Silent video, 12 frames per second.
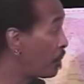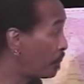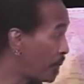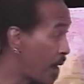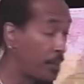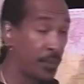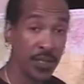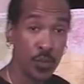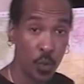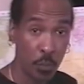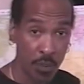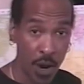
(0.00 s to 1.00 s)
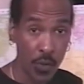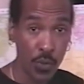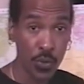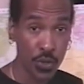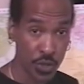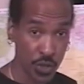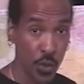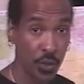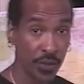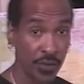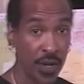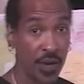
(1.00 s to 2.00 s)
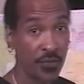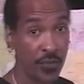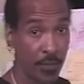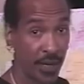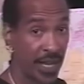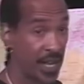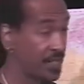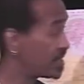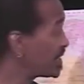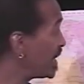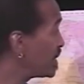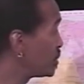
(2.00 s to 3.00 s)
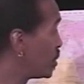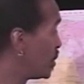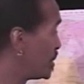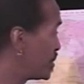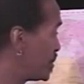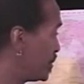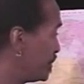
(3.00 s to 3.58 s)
probably were borrowed or stolen from lands that they had gone to.